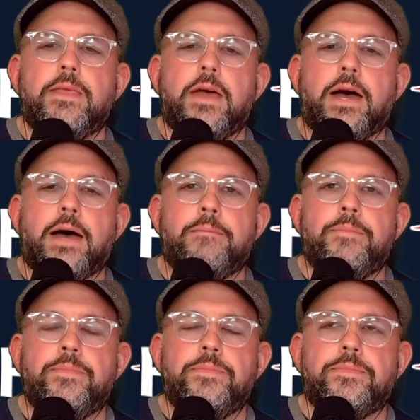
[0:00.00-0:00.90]

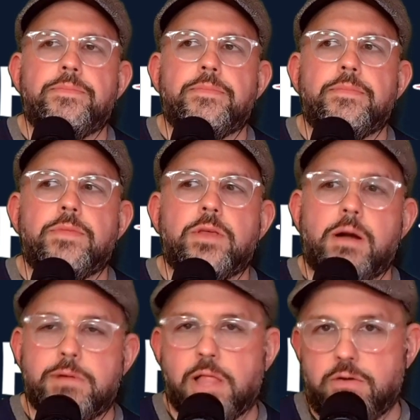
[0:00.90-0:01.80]
um,
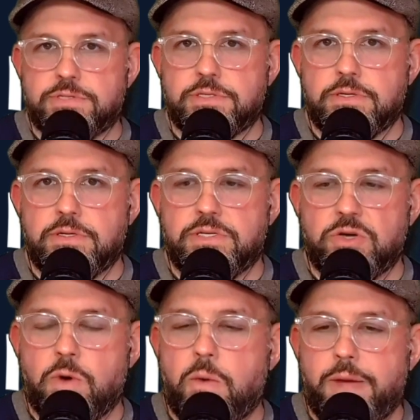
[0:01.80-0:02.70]
come close
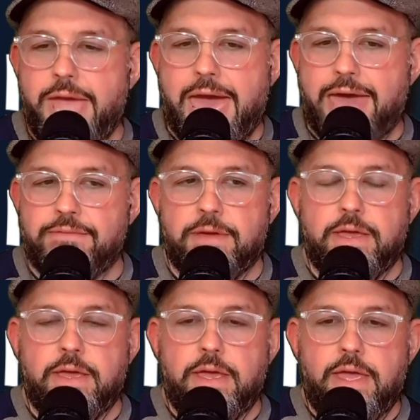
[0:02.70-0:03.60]
to what we had.
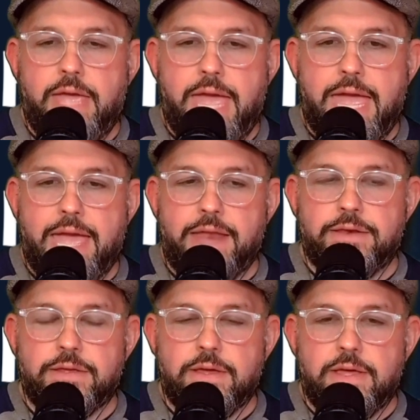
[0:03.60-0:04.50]

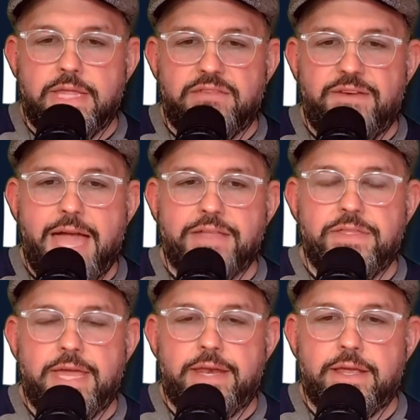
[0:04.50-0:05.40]
And the fact
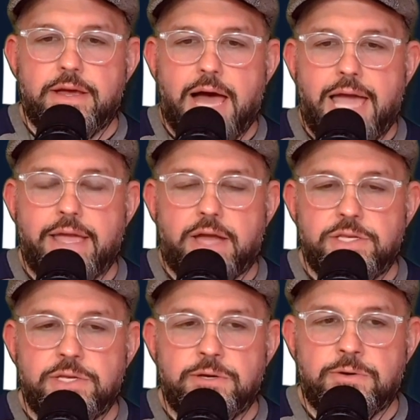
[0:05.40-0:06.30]
that I got
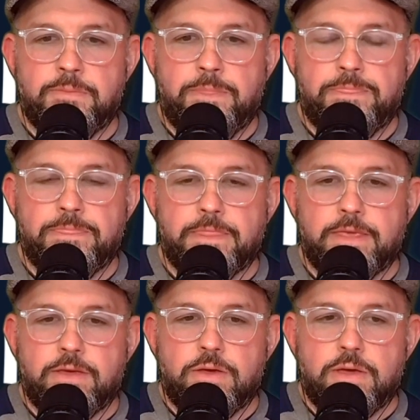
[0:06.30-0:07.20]
to
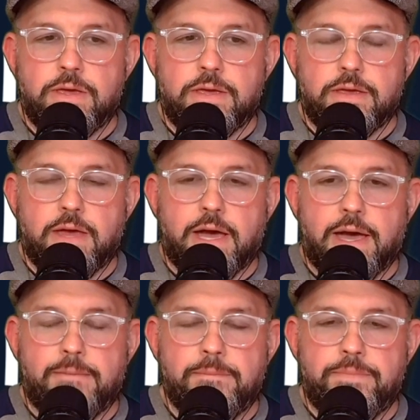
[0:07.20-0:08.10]

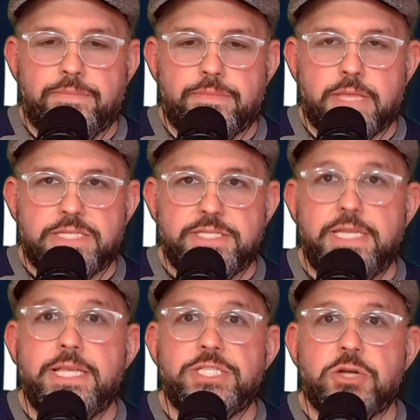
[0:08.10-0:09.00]
um, see
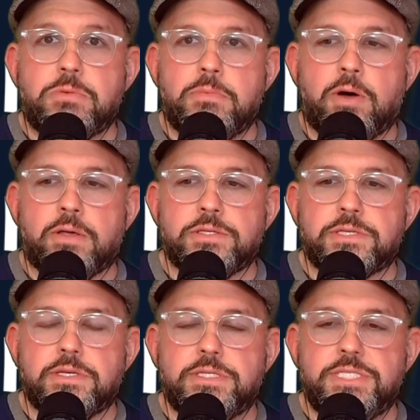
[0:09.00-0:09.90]
these Super Bowls,
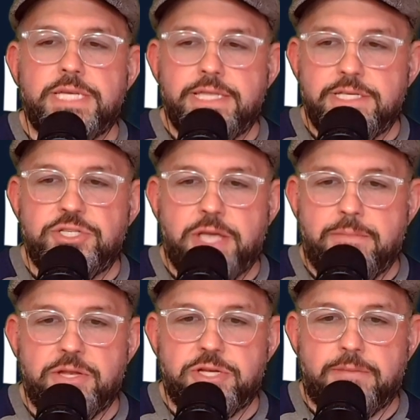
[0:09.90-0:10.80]
see these
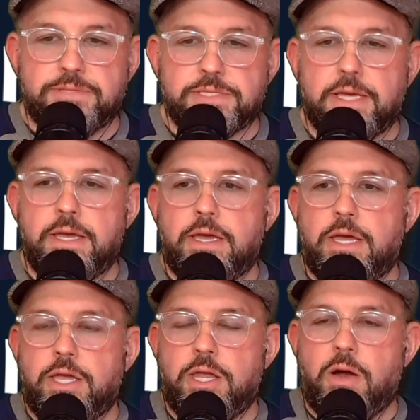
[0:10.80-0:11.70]
championships.
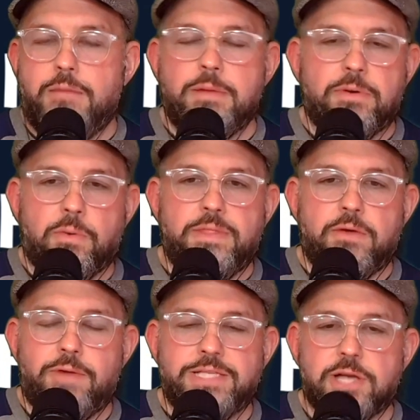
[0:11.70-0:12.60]
You know, I remember when
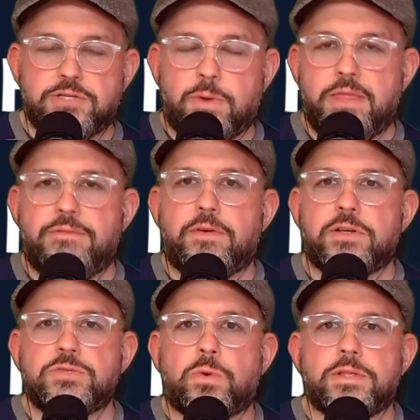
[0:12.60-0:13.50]
the Red Sox won their
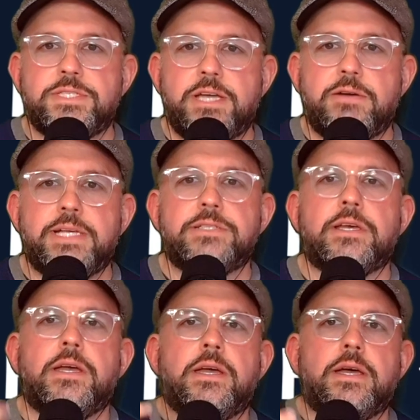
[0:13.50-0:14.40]
first World Series
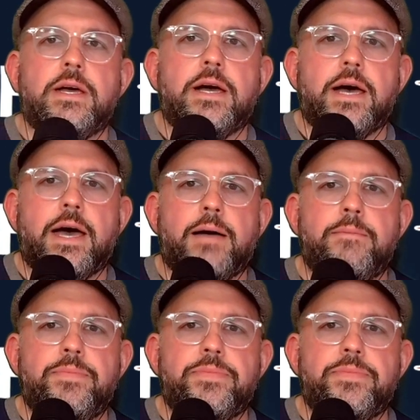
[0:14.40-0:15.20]
uh,